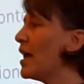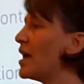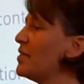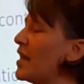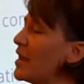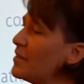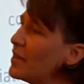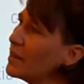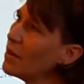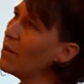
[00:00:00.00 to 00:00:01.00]
And
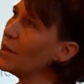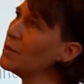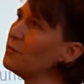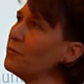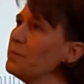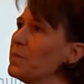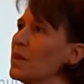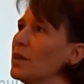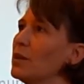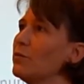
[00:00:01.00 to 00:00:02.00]
they're kind of,
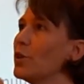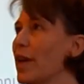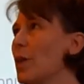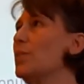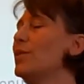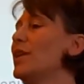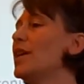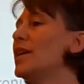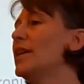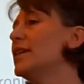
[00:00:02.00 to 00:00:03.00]
vocabulary
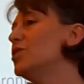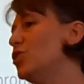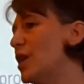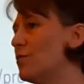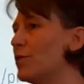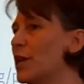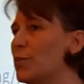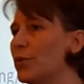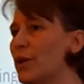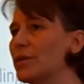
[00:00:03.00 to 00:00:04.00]
learning is generally a
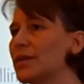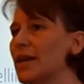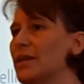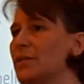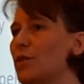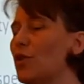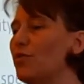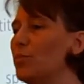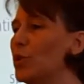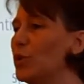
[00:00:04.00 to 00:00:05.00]
process
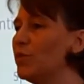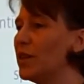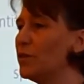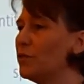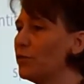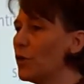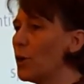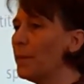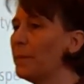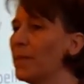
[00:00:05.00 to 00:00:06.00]
of moving
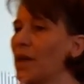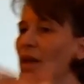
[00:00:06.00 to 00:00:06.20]
from